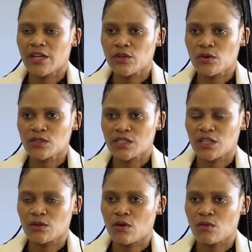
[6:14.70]
I know,
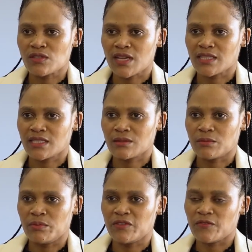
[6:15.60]
CEO, that
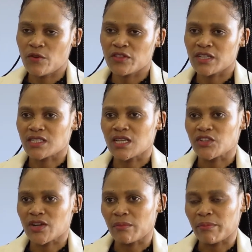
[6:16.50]
before the
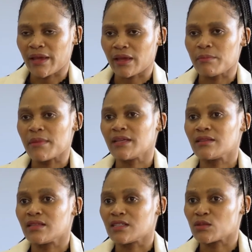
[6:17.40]
central bank
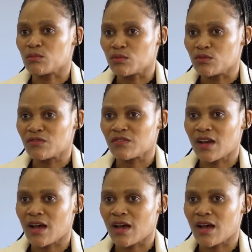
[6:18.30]
made this move,